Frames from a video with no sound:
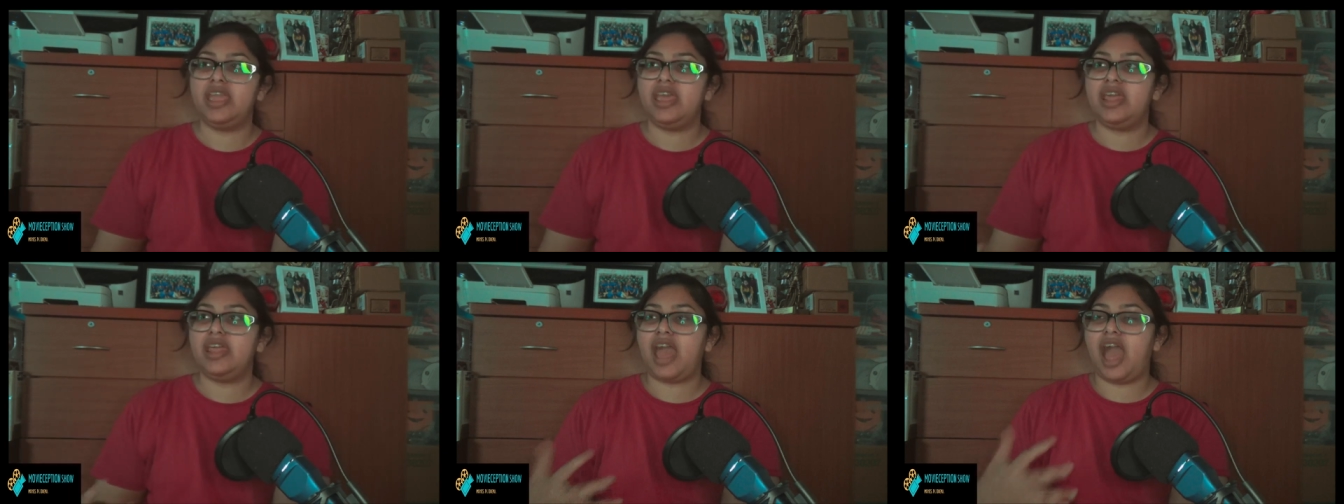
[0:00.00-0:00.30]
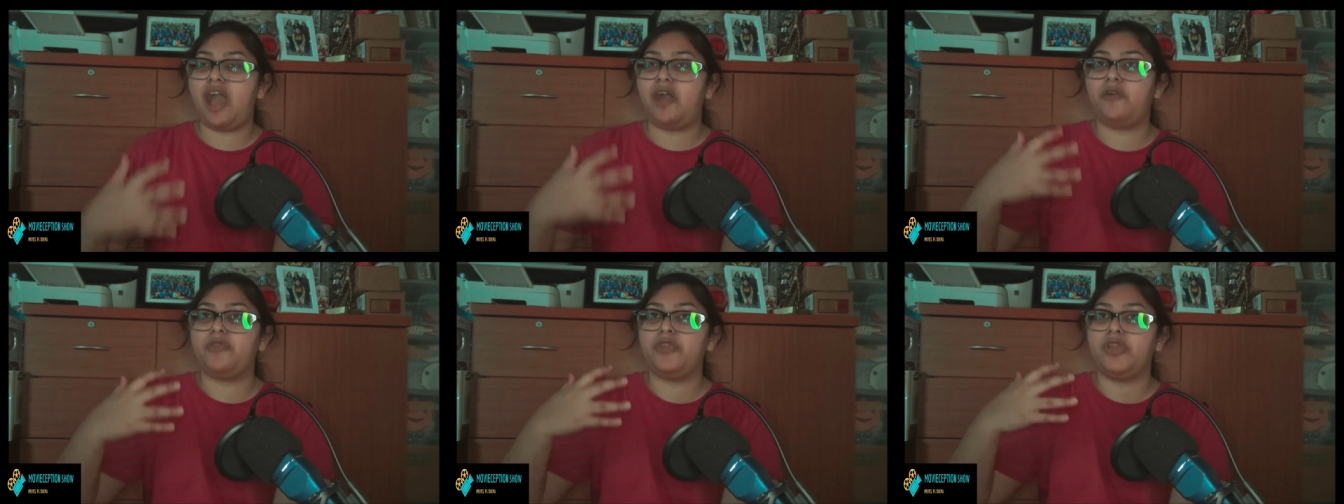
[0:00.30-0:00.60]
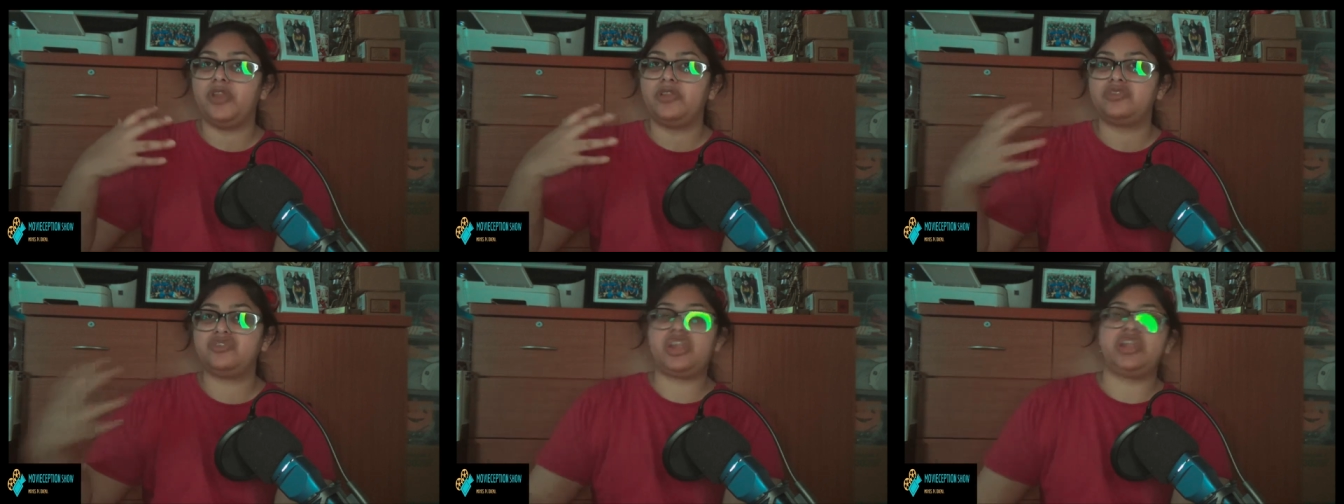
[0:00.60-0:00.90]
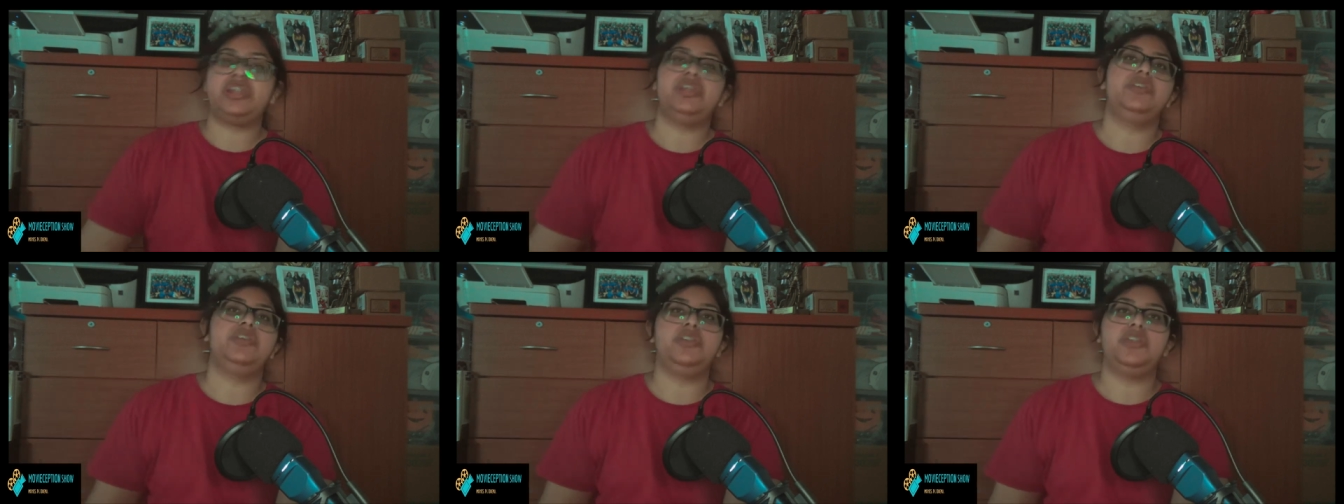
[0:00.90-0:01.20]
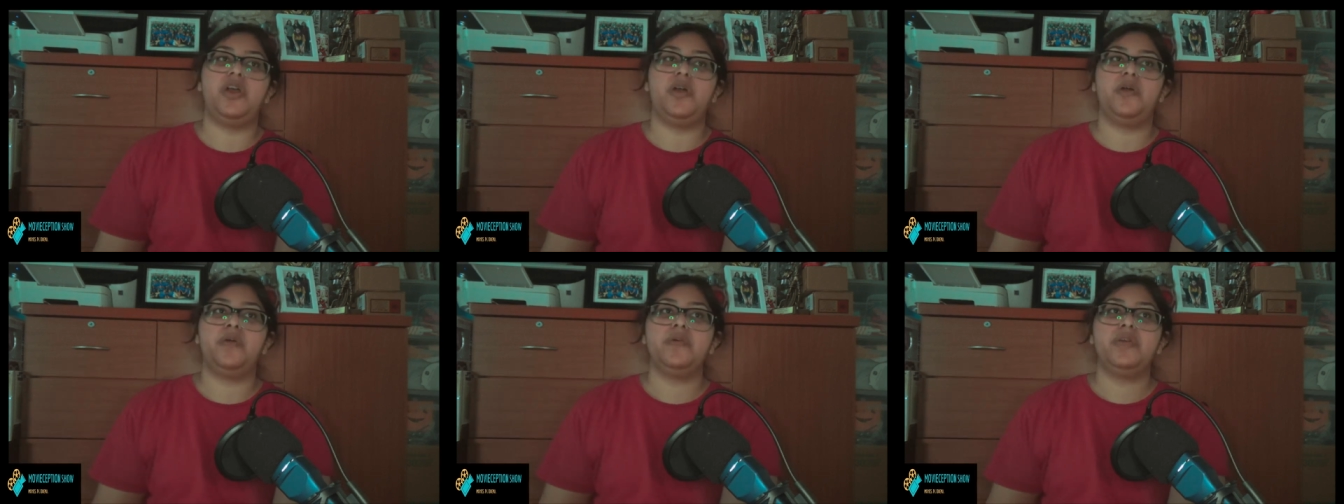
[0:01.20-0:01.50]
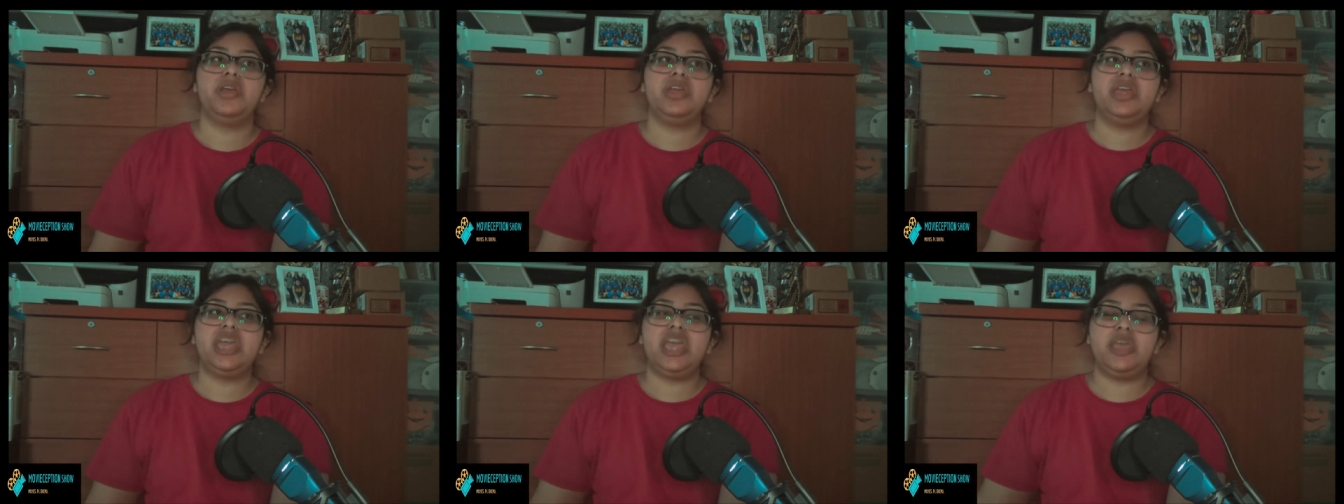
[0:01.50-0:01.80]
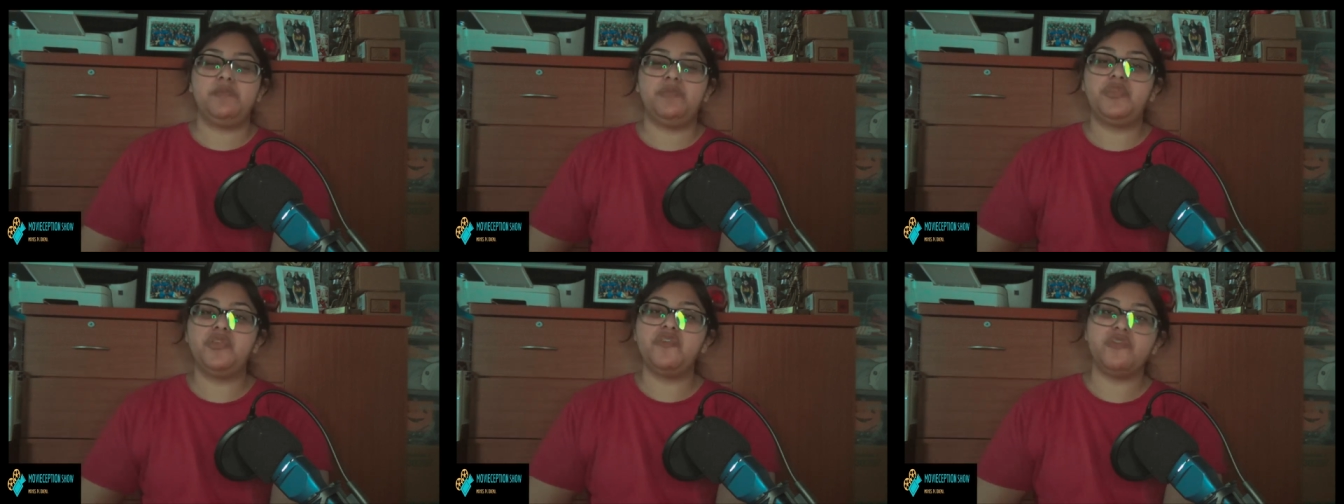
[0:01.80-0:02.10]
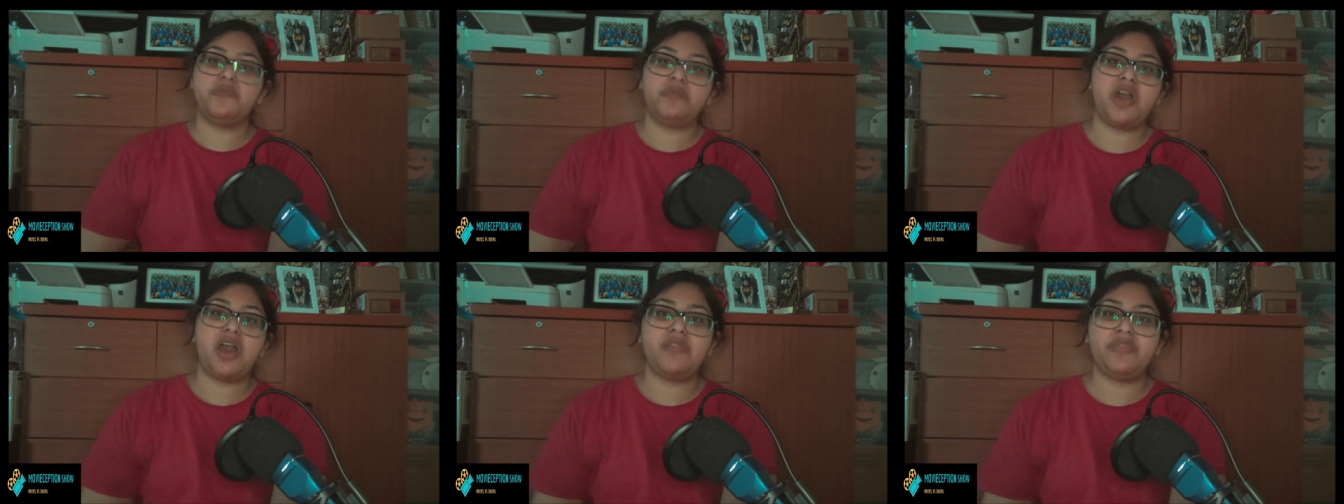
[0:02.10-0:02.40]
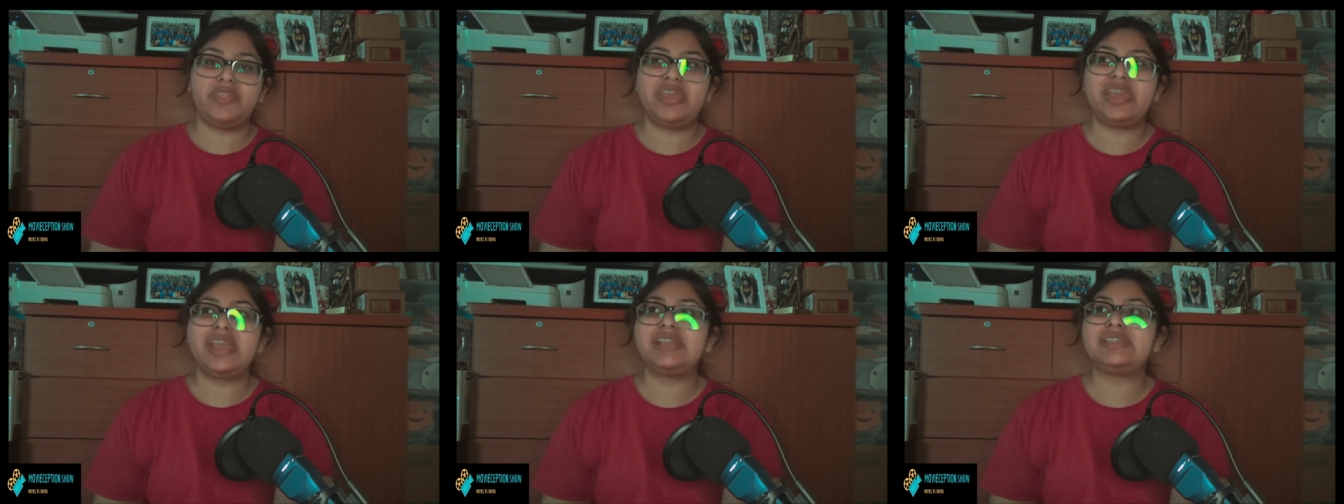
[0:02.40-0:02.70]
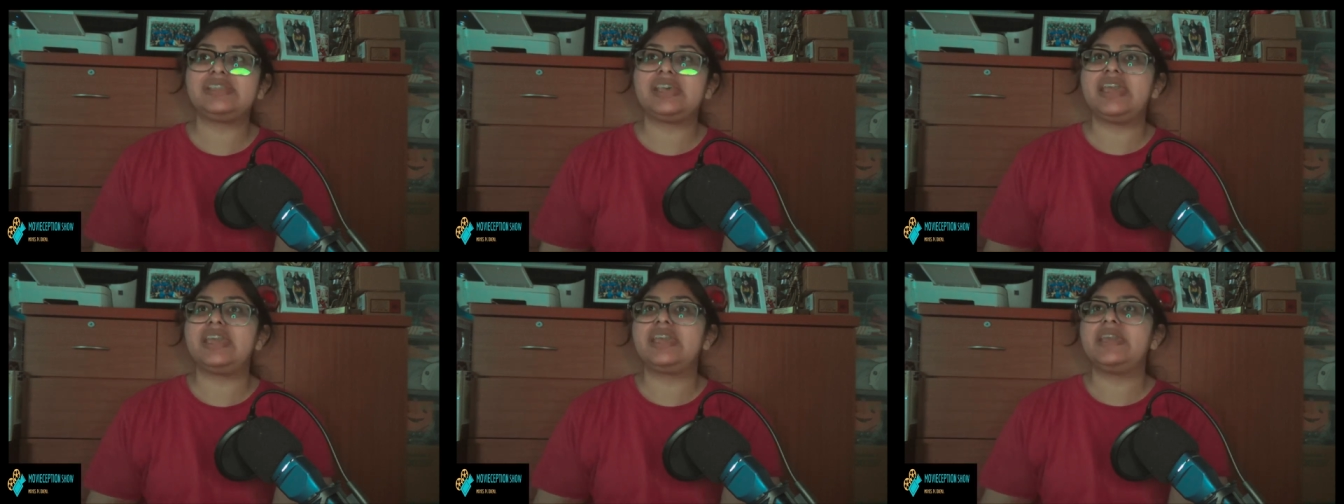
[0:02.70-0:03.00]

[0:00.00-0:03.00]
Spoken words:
how they're trying to, you know, improve upon things. Like,